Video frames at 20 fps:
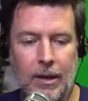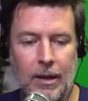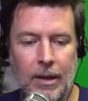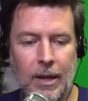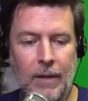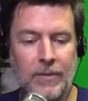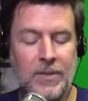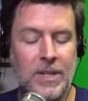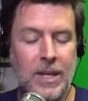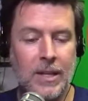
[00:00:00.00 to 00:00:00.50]

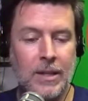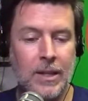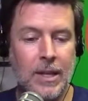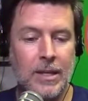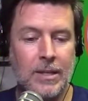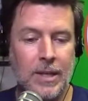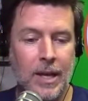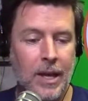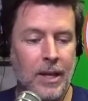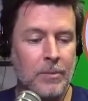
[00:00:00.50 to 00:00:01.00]
seen
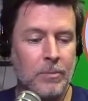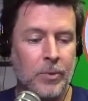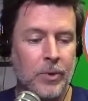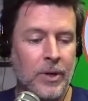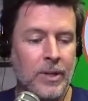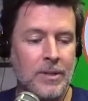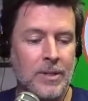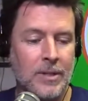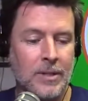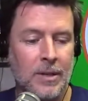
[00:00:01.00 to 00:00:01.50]
these
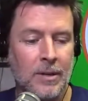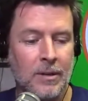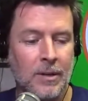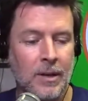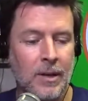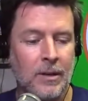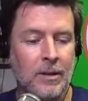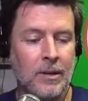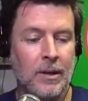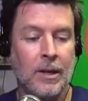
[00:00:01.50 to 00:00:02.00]
handprints,
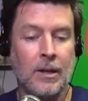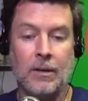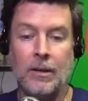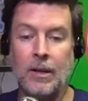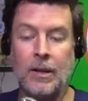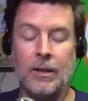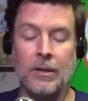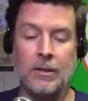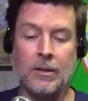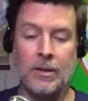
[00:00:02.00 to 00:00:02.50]

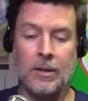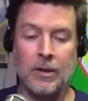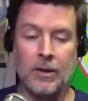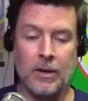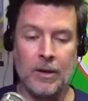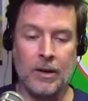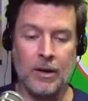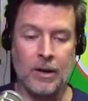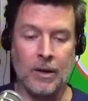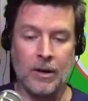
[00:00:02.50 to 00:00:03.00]
and there
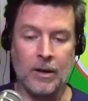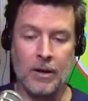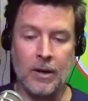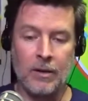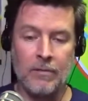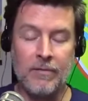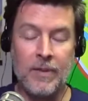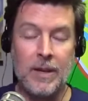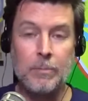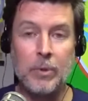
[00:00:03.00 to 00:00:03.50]
are
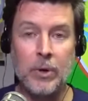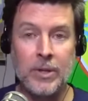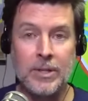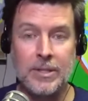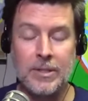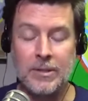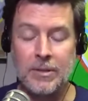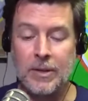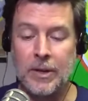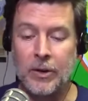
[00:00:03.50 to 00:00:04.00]
feet
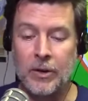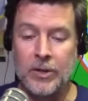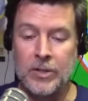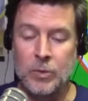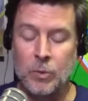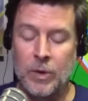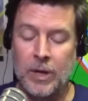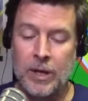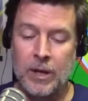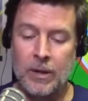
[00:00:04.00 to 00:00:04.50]
prints there as
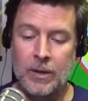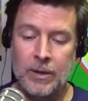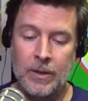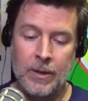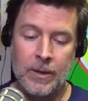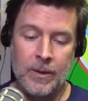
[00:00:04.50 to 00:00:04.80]
well.